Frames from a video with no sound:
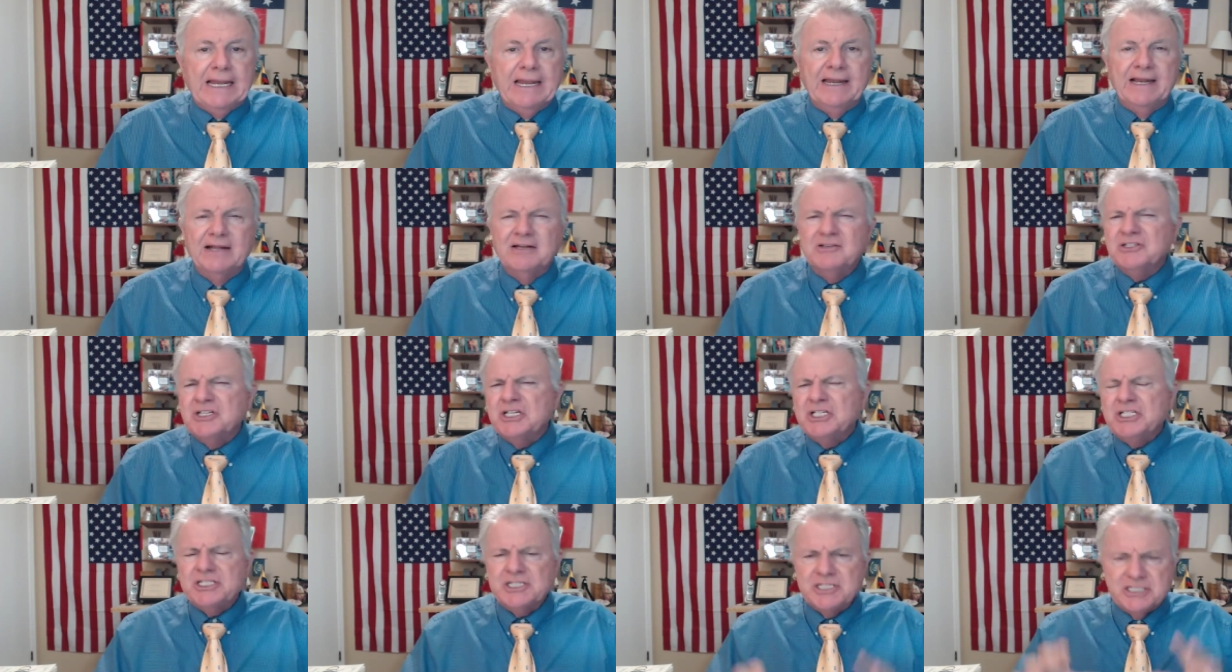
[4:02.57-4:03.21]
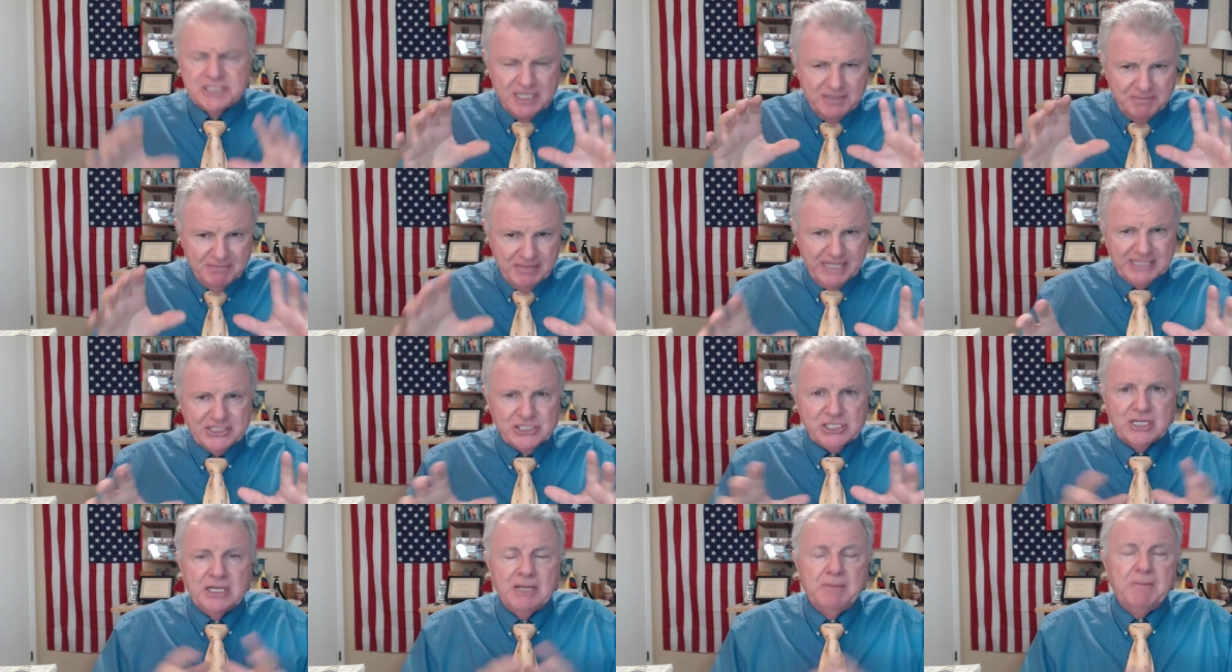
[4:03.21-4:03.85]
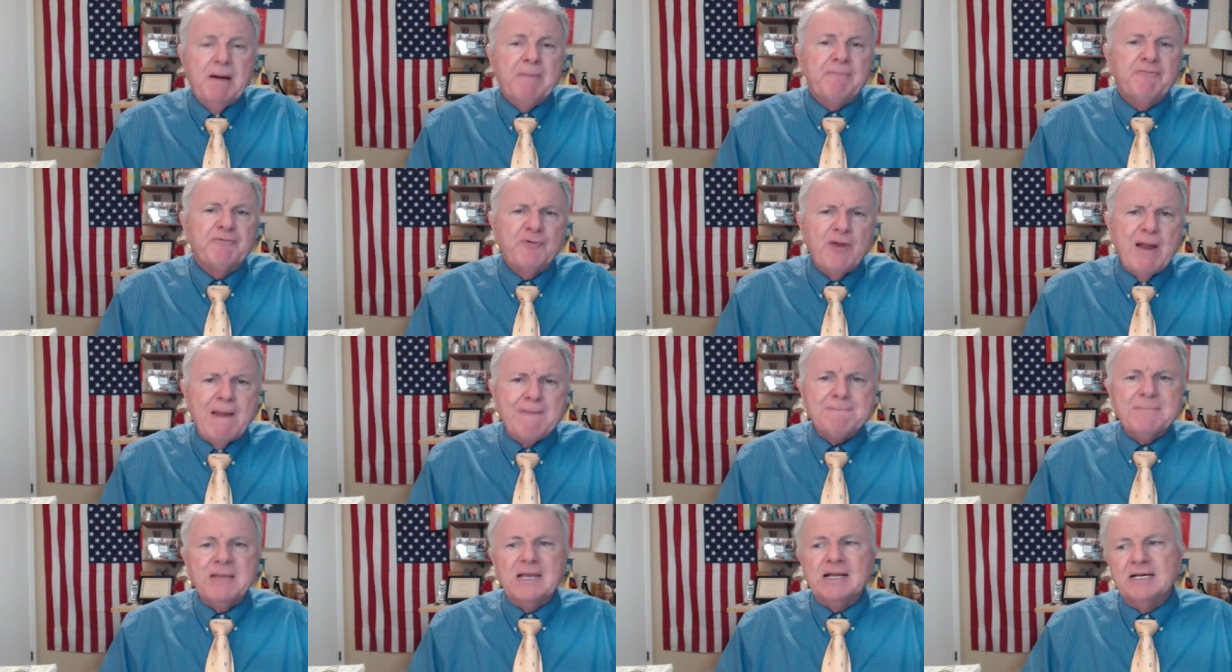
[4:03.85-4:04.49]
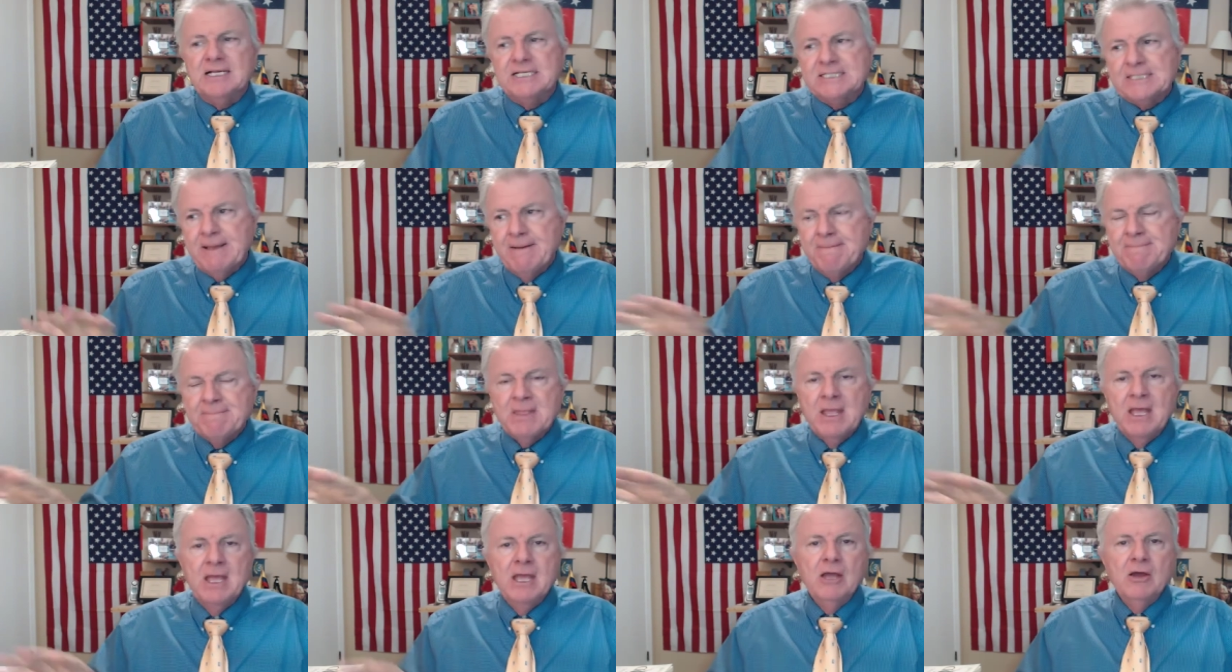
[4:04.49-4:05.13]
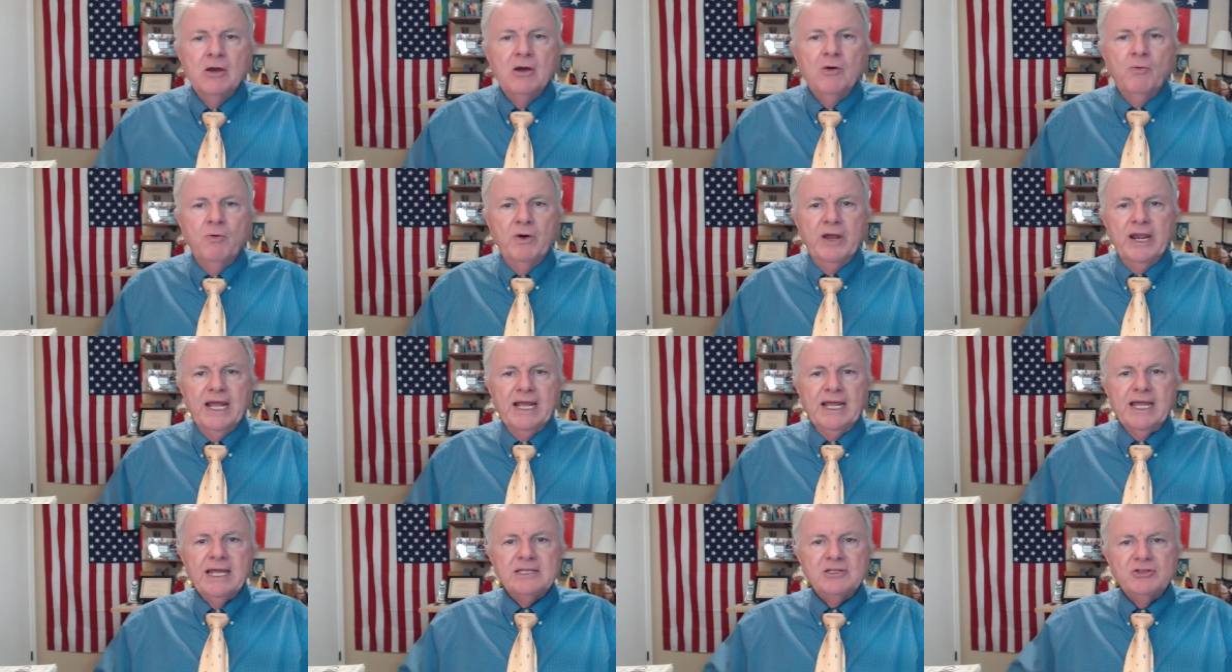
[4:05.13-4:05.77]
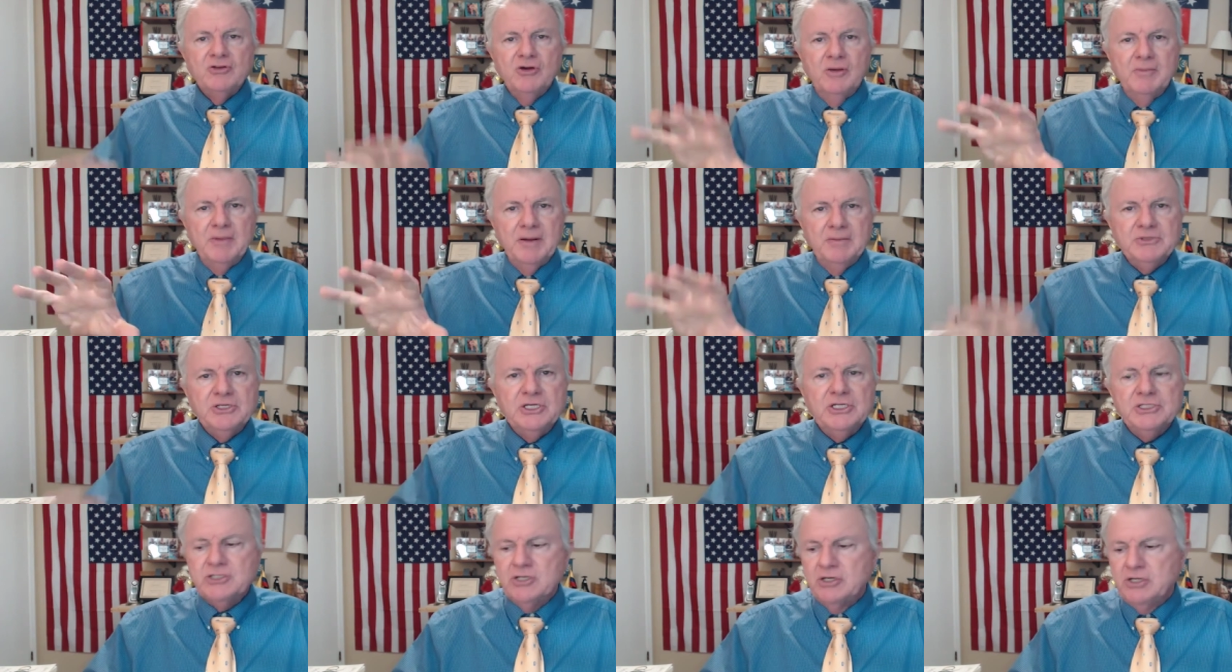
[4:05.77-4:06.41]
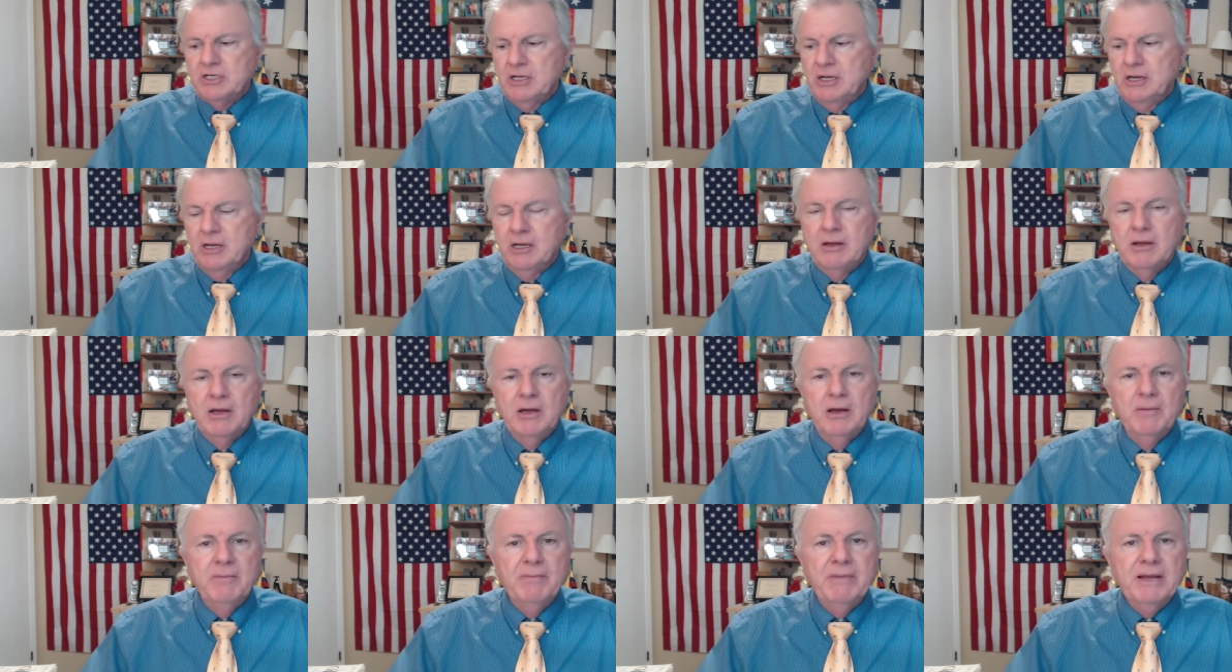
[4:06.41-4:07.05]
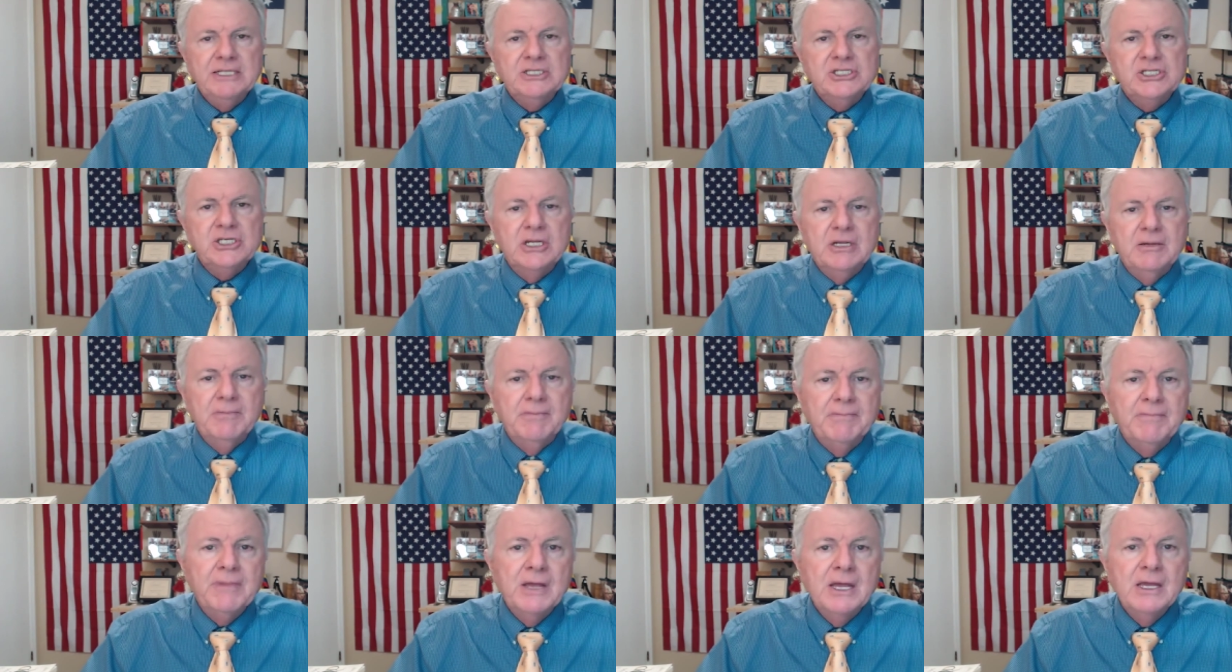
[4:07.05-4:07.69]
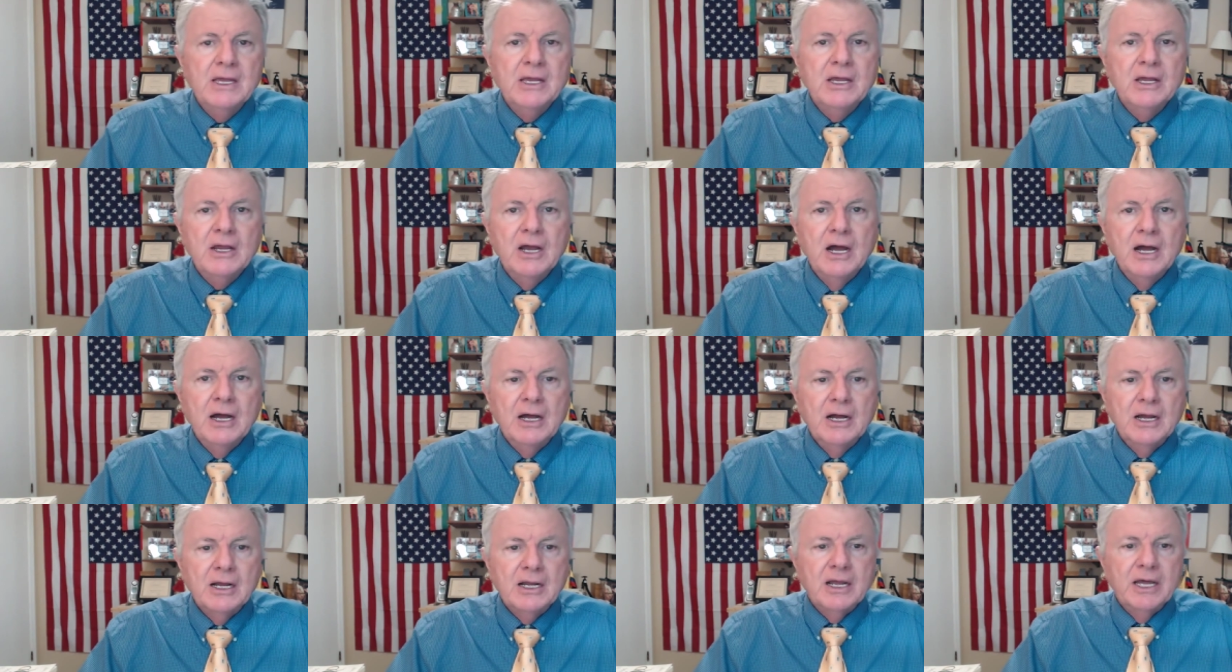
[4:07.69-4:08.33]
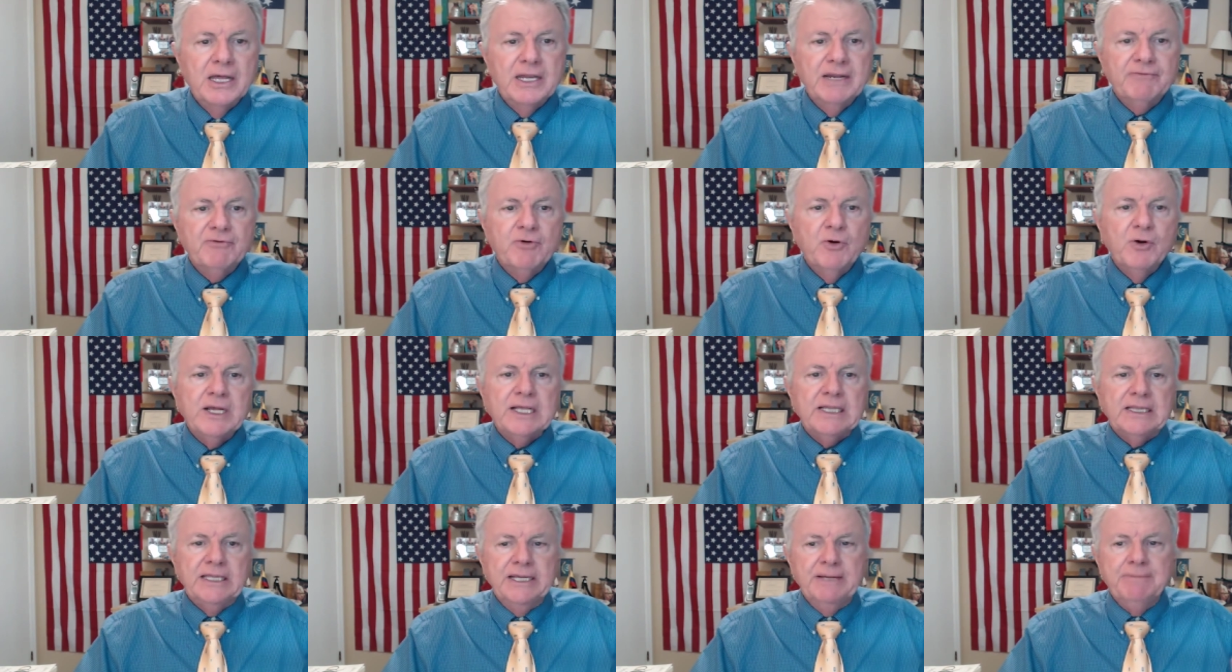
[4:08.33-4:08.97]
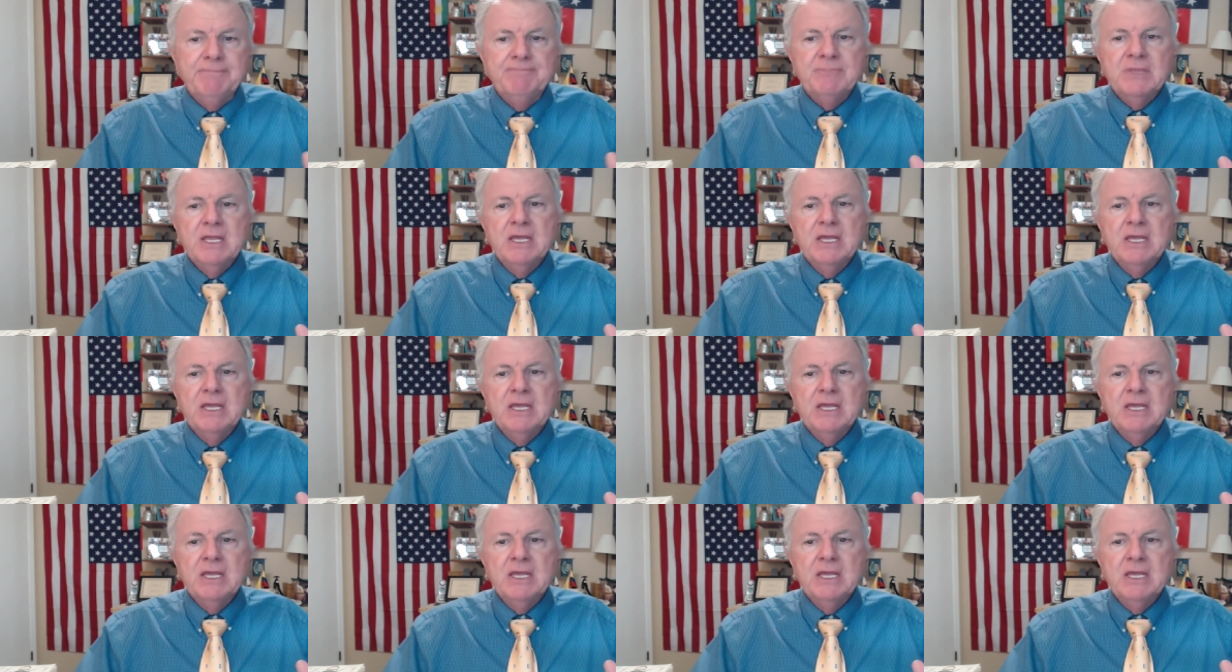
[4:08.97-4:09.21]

And I'll just uh, mention them up front because when I get to them, I'm just going to uh, mention them uh, kind of quickly.